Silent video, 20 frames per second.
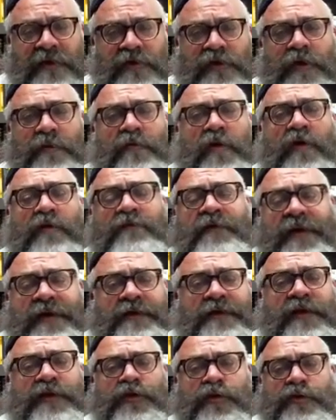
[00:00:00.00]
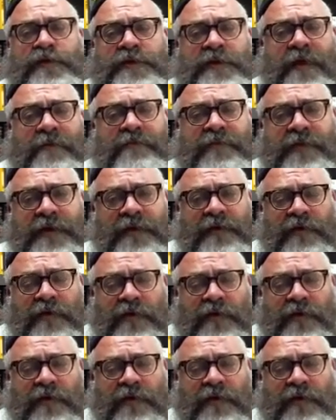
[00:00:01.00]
You're motivated to do something